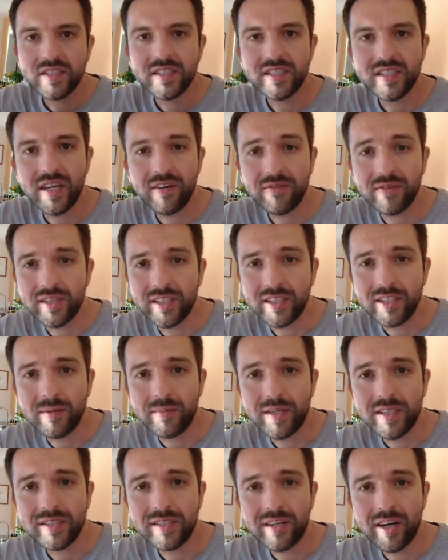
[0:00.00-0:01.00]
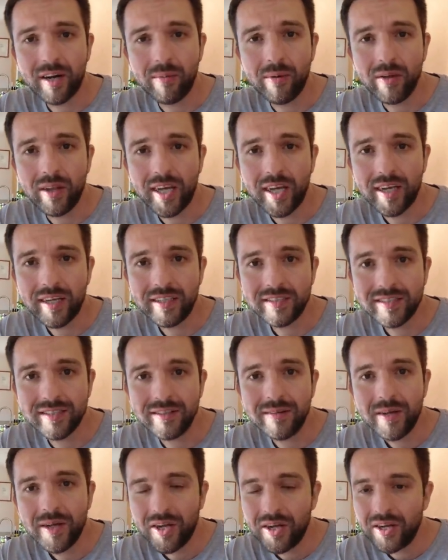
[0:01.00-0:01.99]
this is definitely the best scrambled eggs
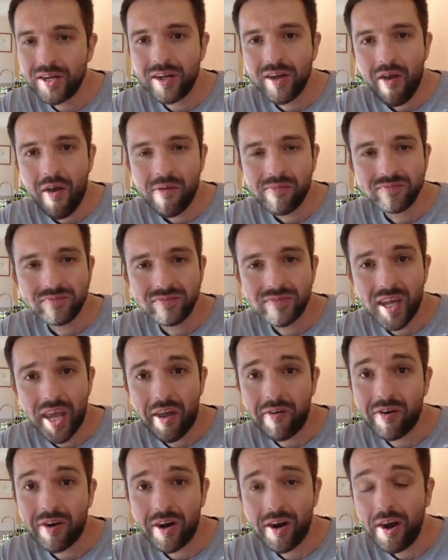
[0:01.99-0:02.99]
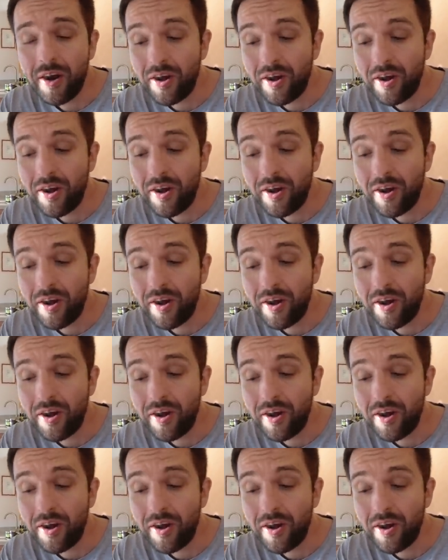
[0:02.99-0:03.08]
mm. ever.